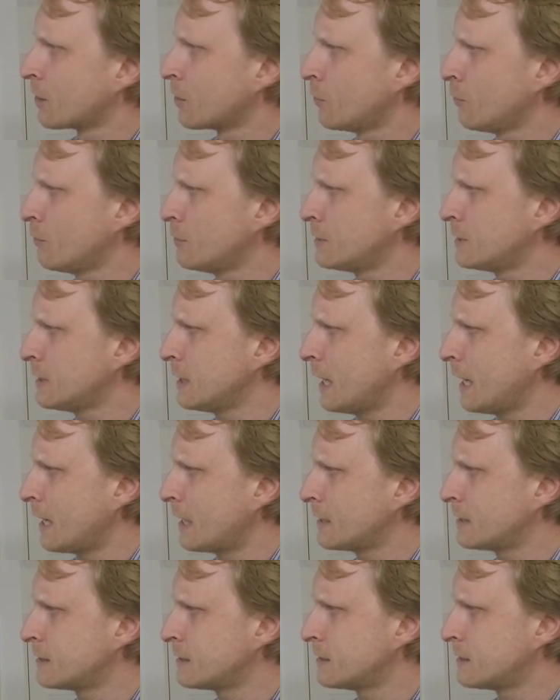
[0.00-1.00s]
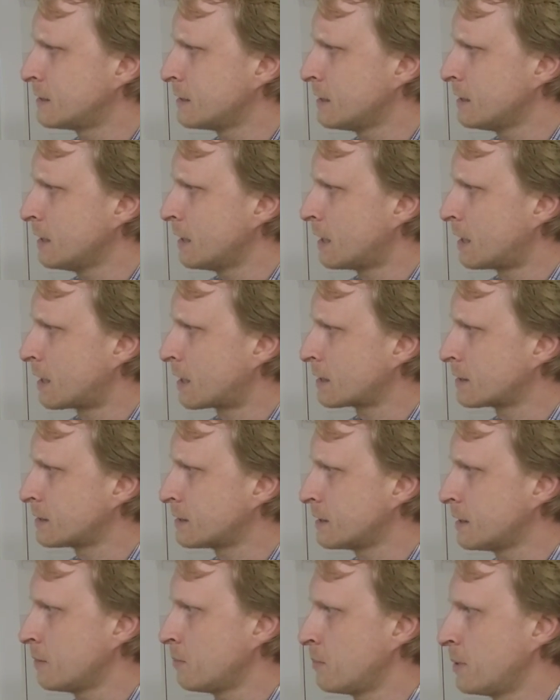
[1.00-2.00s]

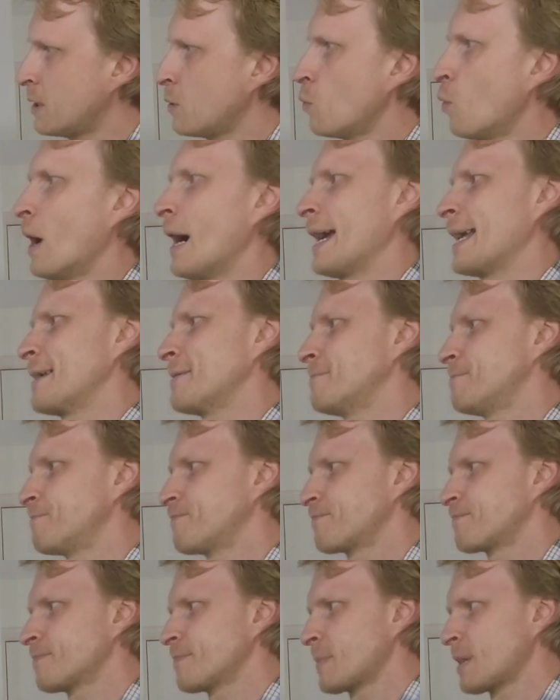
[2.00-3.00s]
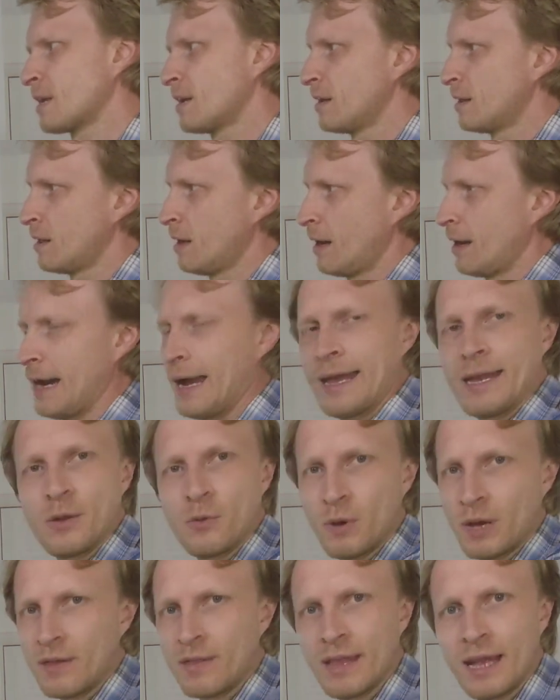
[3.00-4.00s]
QTSCRCPY.
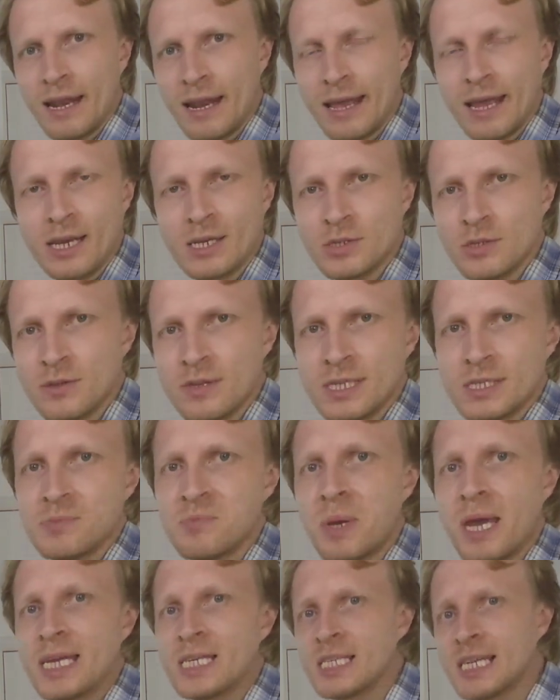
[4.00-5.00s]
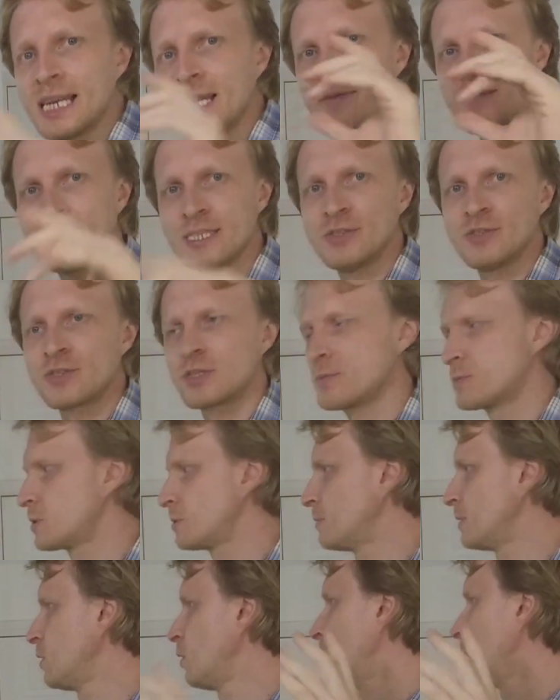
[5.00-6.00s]
Anyway, the link to this page I'll leave in the
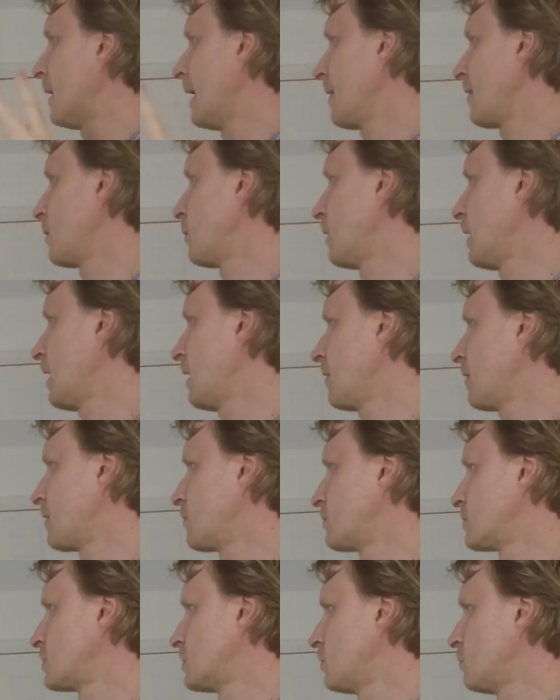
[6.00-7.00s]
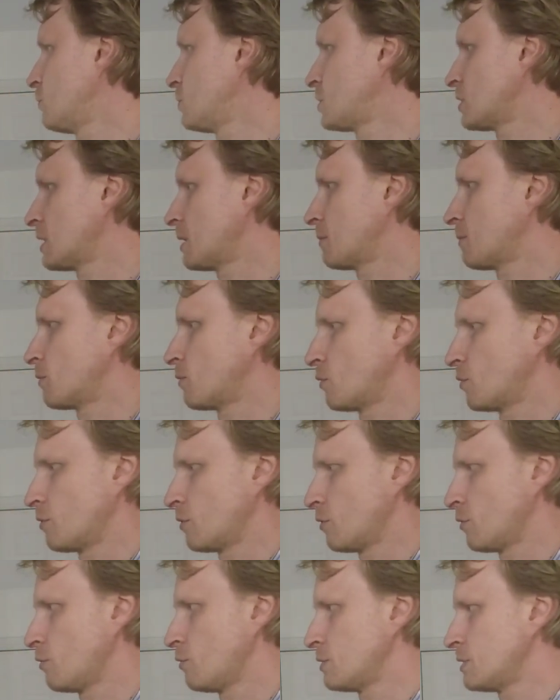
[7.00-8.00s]
description below. By the way, the resolution I'm
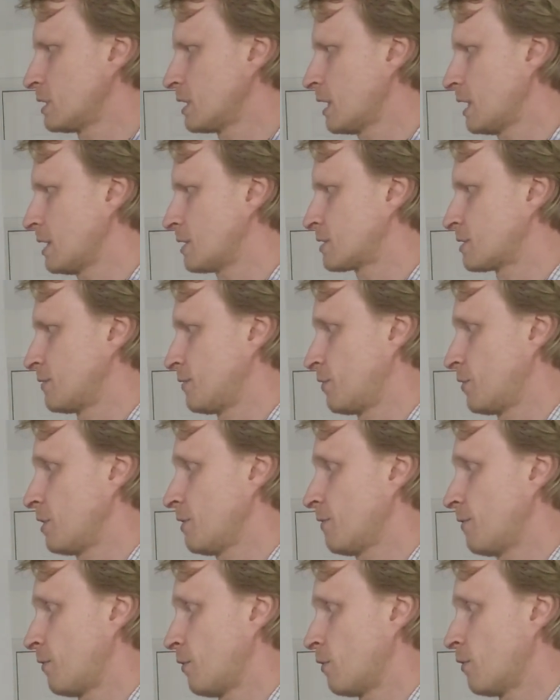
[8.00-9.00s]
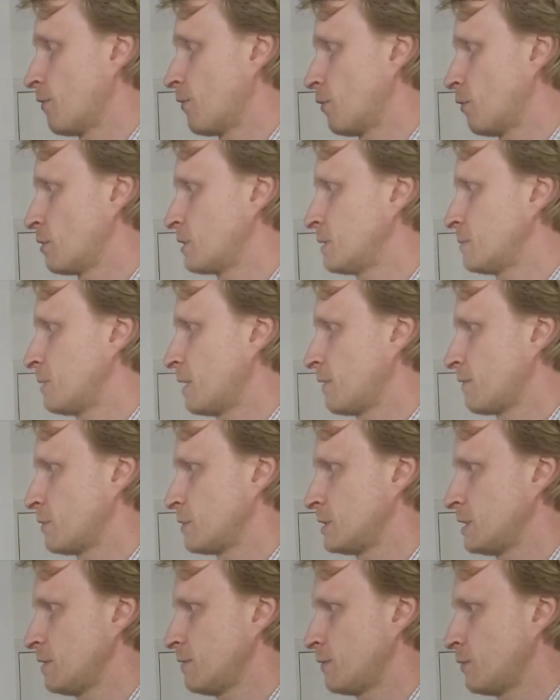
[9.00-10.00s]
using is 3440 by
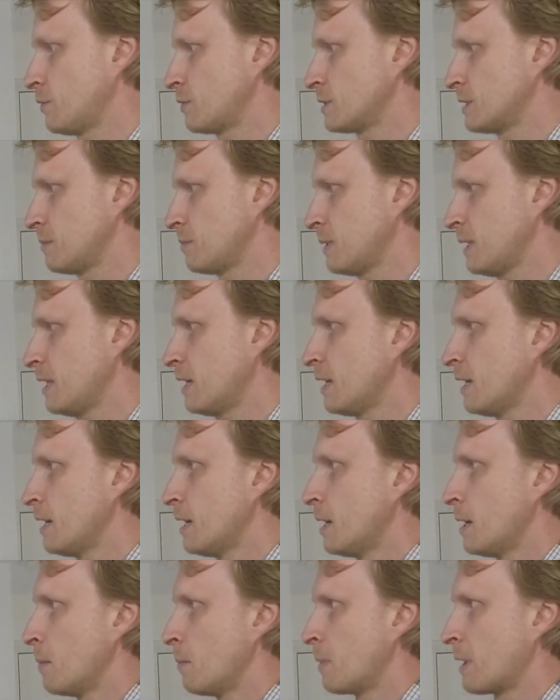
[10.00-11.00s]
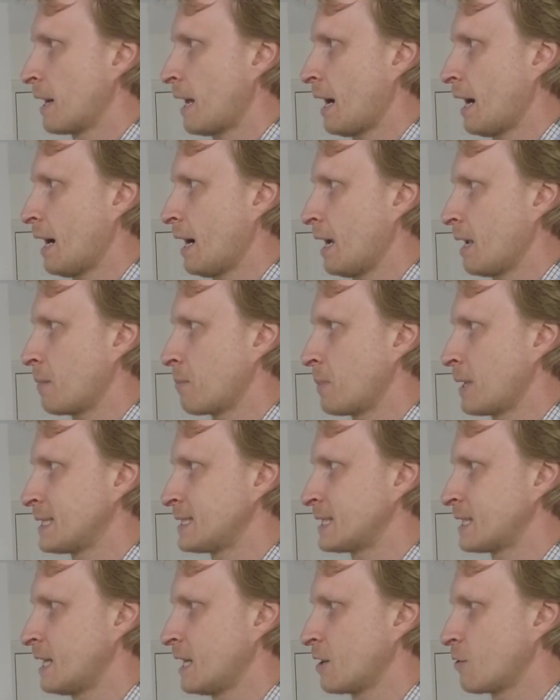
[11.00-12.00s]
1440p, but I
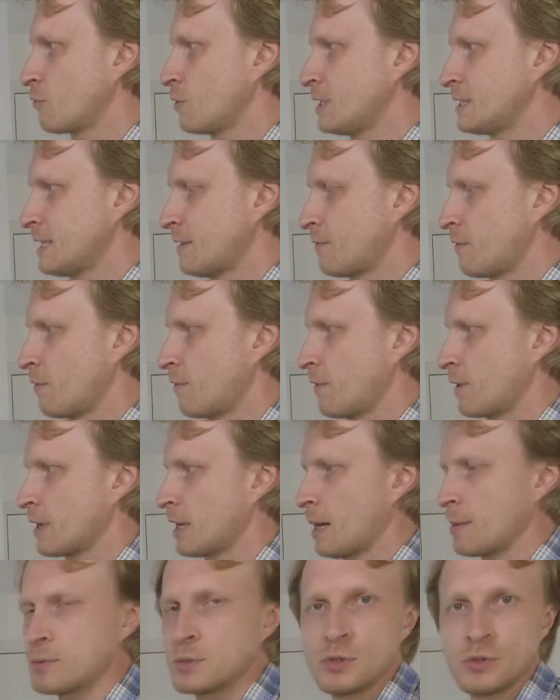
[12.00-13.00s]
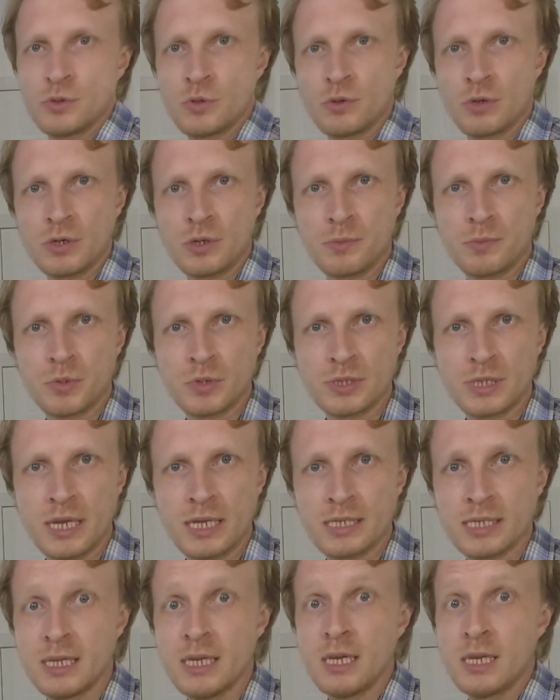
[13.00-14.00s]
basically increased everything up to
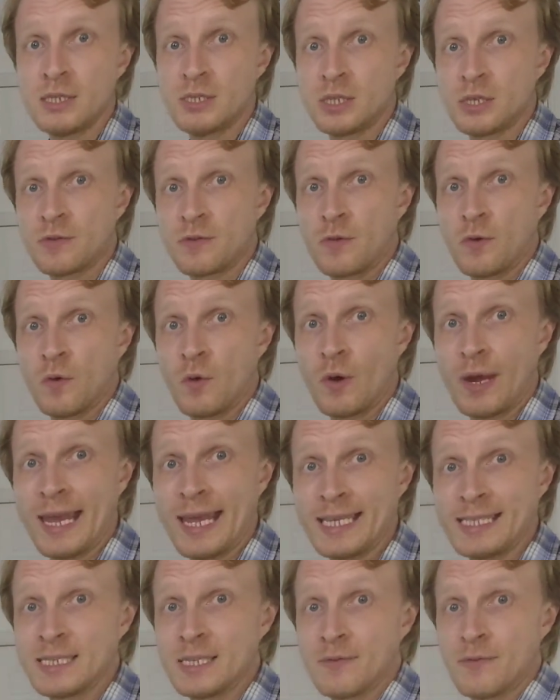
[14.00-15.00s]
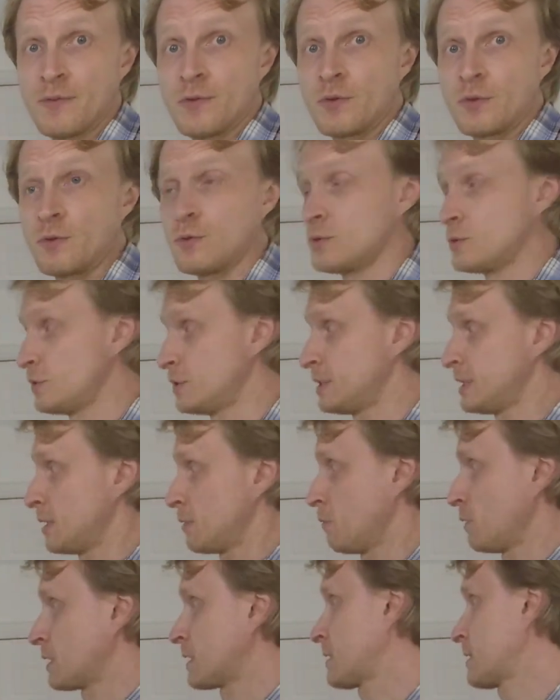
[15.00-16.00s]
200% just for easier for you to see
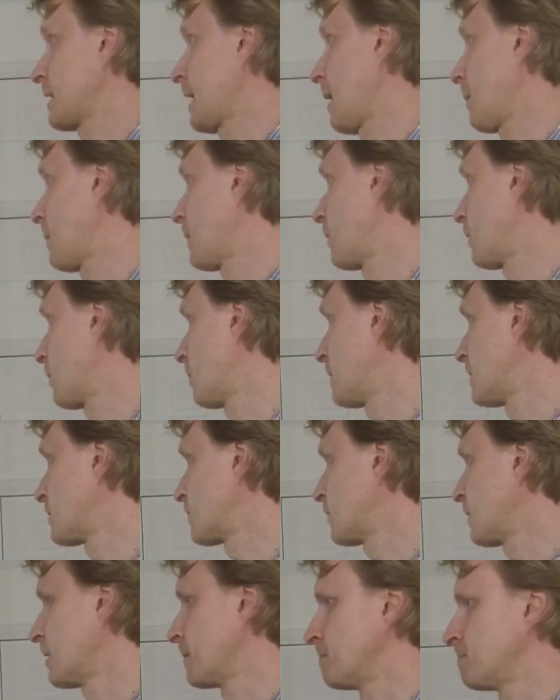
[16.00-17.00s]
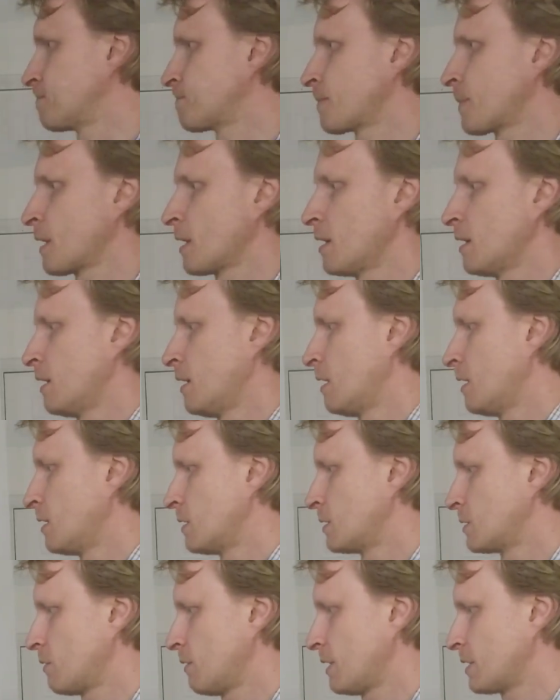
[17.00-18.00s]
what's happening on my screen.
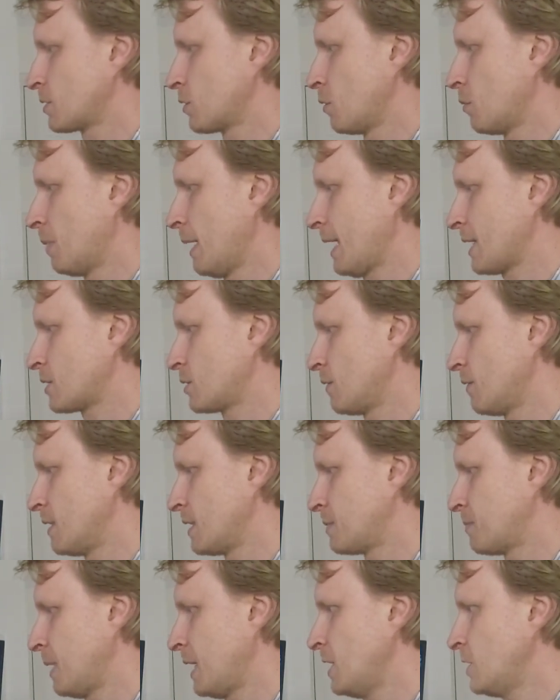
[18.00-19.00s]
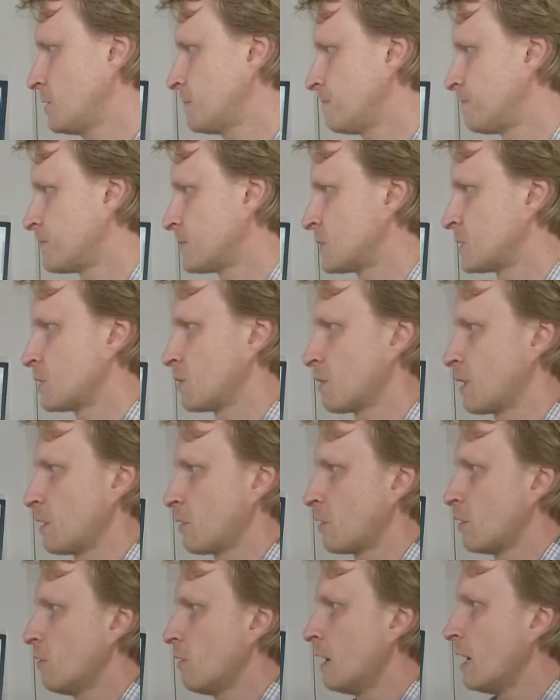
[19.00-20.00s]
So let's go back to this page. So here
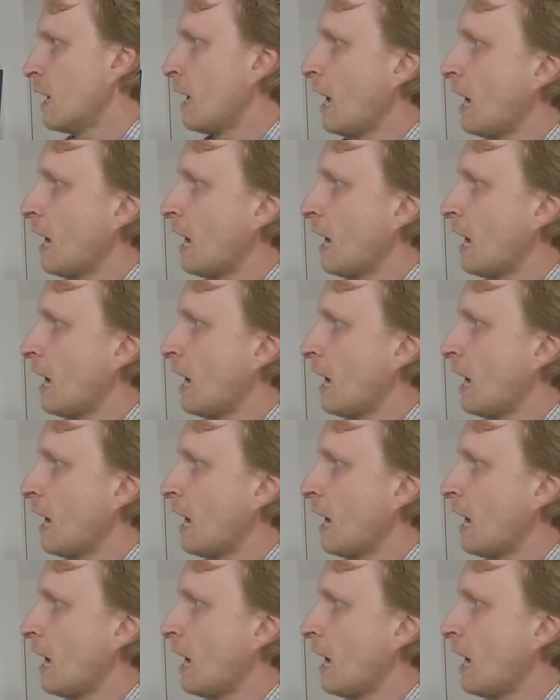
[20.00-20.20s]
you go.